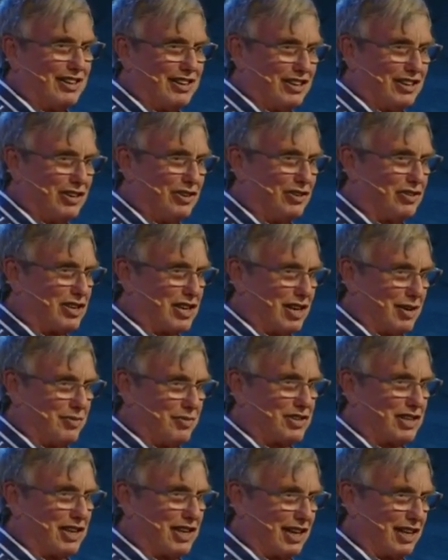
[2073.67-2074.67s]
who'd come
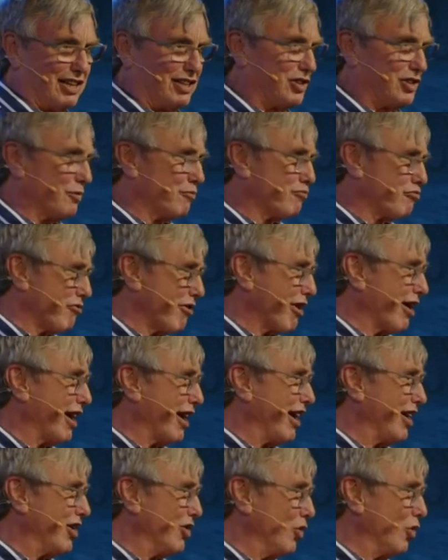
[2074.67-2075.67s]
together to
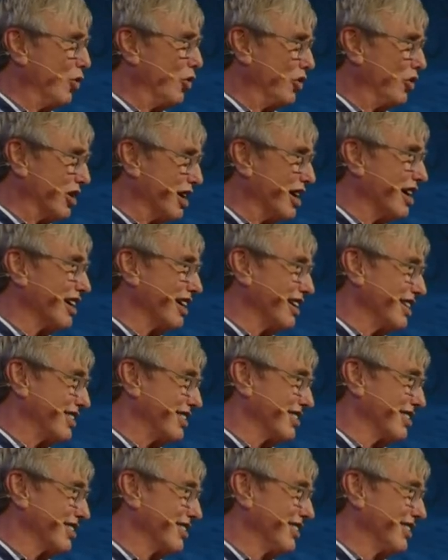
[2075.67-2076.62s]
pray all night